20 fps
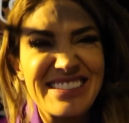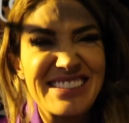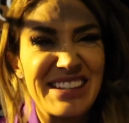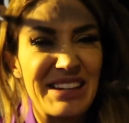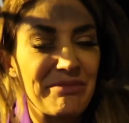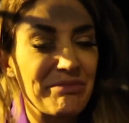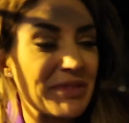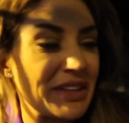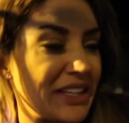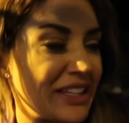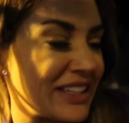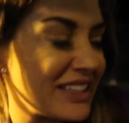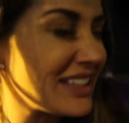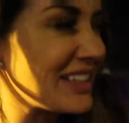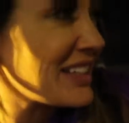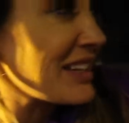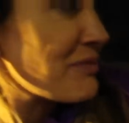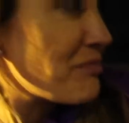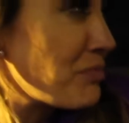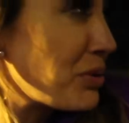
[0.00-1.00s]
something
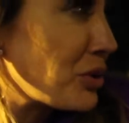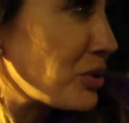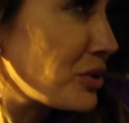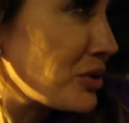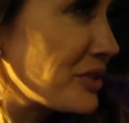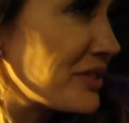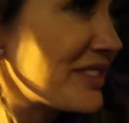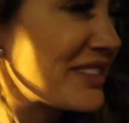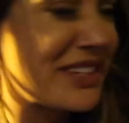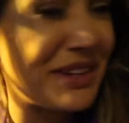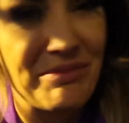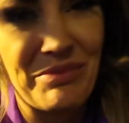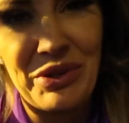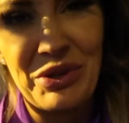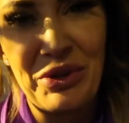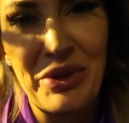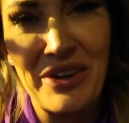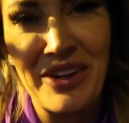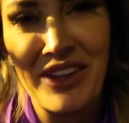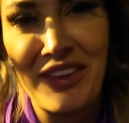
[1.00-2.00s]
and it pulled
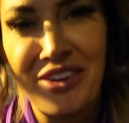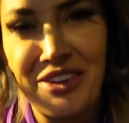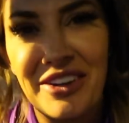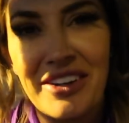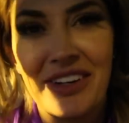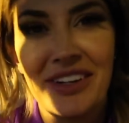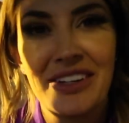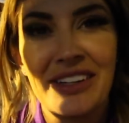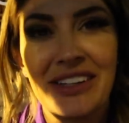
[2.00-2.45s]
something or another.